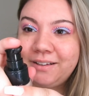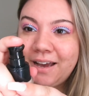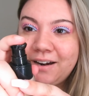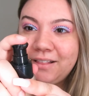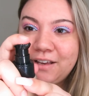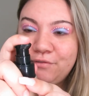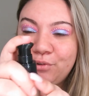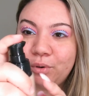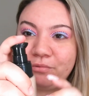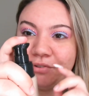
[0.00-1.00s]
Kind of like
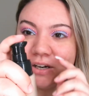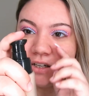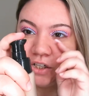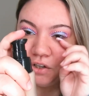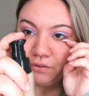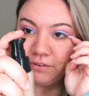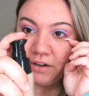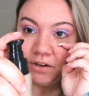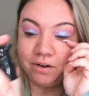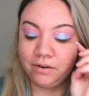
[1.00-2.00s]
form-fitting to your
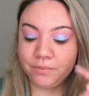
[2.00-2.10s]
finger.